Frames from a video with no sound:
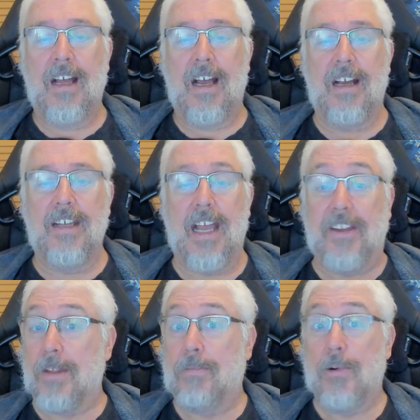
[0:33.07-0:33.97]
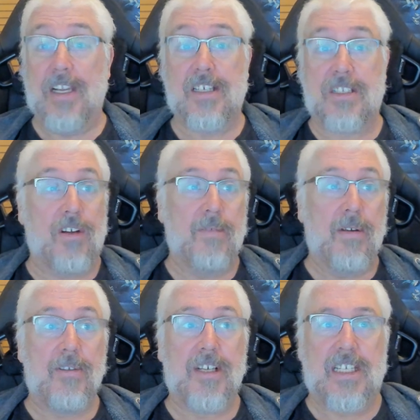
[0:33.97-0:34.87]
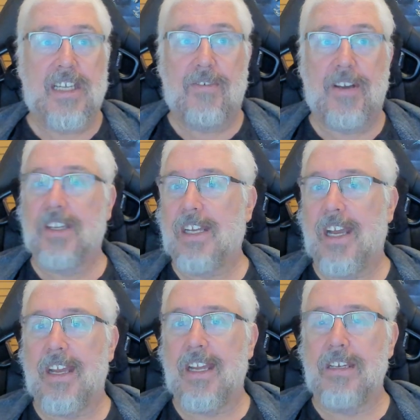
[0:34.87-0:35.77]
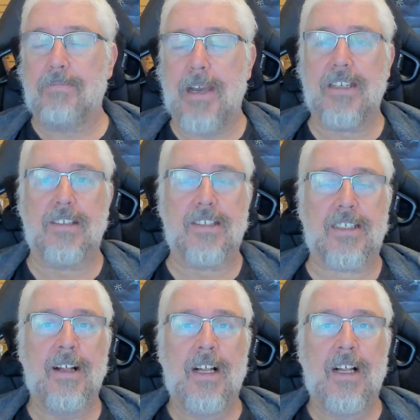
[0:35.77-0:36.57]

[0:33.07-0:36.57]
Yet another pointless document because they're never going to get independence.